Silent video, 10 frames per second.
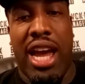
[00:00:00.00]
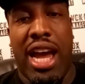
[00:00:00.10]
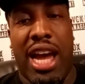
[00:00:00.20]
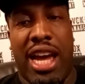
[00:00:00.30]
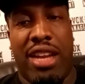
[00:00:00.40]

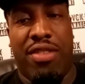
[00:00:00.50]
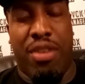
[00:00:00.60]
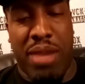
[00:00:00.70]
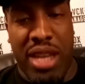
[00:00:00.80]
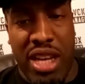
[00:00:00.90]
and if
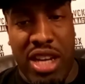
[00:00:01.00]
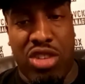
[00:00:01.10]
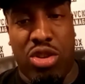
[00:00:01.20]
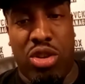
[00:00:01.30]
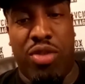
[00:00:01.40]
I'm in
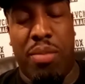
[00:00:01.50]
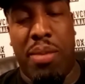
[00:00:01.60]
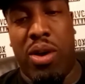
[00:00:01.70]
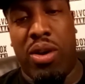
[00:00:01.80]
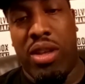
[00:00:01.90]
control of the
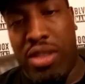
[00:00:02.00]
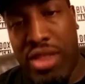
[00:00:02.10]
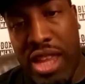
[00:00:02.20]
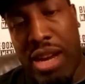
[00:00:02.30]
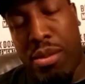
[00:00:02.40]
belt,
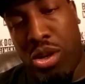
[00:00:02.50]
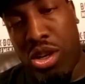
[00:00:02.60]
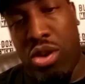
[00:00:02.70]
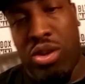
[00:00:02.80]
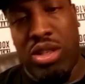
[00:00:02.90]
then I'm going to
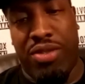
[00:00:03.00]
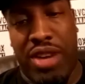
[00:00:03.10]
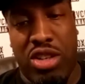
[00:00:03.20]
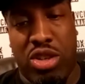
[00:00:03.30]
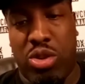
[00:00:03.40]
go on to
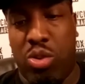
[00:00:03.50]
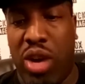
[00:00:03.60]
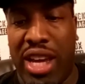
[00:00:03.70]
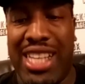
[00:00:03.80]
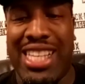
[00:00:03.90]
fight Joshua.
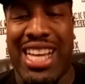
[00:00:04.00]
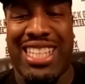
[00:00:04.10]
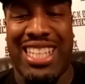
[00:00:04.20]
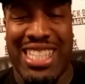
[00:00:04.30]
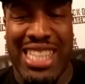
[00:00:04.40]
What he's
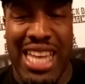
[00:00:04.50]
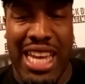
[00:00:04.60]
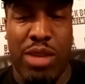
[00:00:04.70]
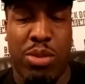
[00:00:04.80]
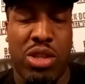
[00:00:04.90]
actually
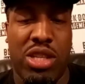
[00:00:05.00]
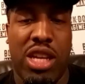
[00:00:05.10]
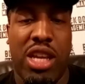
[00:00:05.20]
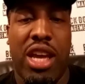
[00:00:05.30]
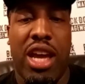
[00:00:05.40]
stated was,
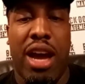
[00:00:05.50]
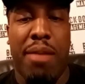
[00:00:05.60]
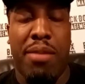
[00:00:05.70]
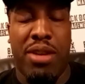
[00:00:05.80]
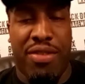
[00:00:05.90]

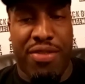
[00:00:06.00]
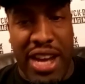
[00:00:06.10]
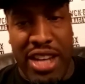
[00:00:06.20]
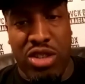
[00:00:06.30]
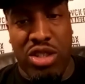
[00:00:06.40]
I'm going to
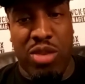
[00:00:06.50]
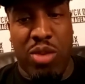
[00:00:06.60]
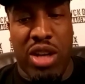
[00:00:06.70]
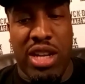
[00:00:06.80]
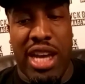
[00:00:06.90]
fight Deontay
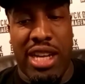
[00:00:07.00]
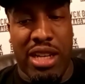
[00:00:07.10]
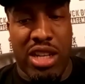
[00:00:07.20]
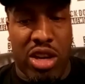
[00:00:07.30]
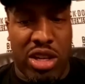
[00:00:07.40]
Wilder, and I'm
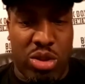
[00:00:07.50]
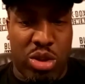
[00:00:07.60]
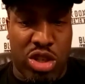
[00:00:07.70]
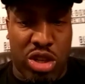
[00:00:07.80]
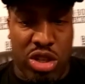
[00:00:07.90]
going to go into a
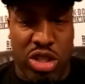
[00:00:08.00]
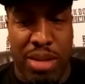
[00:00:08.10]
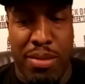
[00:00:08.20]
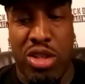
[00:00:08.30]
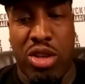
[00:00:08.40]

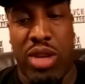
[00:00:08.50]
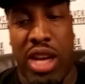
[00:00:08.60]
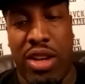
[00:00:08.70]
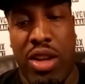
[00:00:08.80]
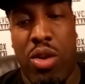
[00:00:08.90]
summer
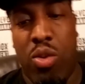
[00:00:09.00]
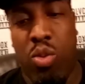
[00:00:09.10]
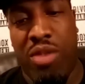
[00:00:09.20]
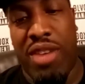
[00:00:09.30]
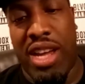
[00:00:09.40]
showdown
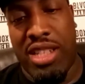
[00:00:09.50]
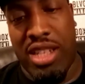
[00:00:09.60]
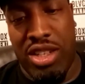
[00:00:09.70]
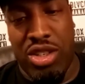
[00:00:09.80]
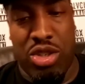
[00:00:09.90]
with
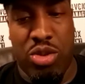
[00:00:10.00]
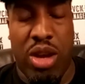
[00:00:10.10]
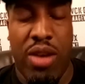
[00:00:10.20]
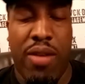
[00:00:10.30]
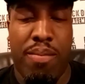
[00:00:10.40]
Anthony
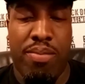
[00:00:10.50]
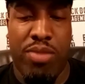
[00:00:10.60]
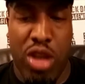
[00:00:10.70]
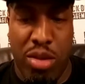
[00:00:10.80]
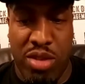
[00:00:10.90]
Joshua.
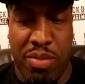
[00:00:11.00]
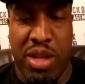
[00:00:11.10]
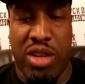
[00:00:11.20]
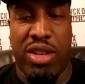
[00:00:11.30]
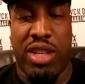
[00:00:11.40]
Terms have been
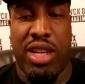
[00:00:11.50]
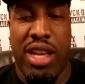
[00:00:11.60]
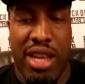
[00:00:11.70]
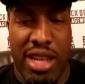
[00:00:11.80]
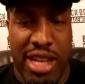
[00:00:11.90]
agreed,
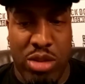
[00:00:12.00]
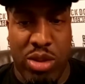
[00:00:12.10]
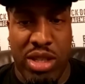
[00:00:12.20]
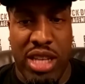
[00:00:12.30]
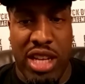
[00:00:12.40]
and that's what he
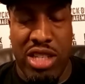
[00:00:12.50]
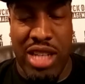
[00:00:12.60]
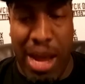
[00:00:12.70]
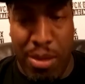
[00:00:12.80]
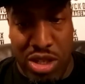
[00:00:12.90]
said. So
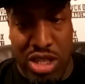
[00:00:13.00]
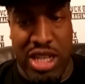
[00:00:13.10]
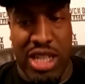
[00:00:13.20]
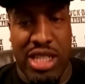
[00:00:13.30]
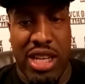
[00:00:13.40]
that would
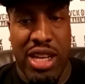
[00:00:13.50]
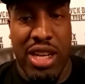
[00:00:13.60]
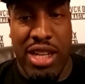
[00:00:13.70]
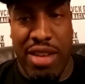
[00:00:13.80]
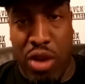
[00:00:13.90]
suggest
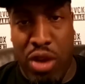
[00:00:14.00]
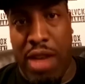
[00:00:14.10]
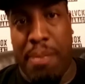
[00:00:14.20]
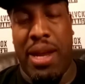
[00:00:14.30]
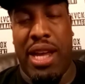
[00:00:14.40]
they've got
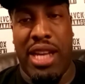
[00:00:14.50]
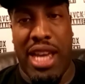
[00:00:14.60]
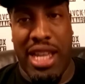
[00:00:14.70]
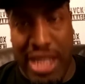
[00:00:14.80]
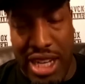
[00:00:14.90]
their plan,
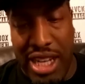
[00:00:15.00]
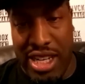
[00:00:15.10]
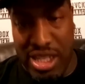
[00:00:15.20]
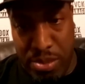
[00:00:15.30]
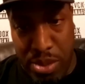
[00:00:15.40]
and Dillian
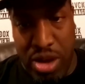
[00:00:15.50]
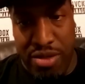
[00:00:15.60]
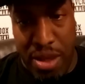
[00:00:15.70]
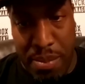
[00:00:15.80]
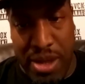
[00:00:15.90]
isn't part
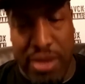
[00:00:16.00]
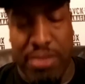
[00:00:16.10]
of their plan.